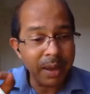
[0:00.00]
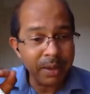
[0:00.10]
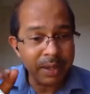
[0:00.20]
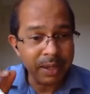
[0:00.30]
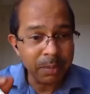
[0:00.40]

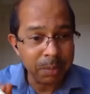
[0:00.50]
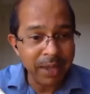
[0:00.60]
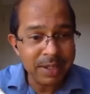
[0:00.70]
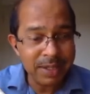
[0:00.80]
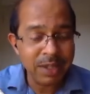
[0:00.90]

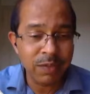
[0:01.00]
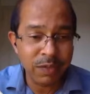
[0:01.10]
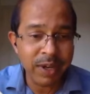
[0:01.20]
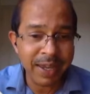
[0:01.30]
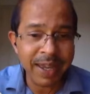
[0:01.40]
balance at the
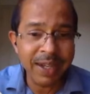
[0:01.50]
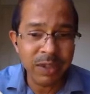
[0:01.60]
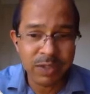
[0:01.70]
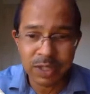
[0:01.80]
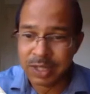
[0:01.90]
very end of
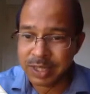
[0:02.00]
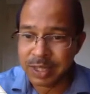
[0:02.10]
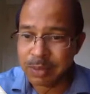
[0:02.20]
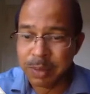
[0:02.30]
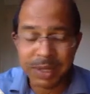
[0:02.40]

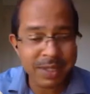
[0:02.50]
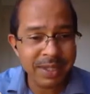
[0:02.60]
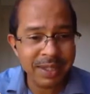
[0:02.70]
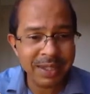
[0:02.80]
36 months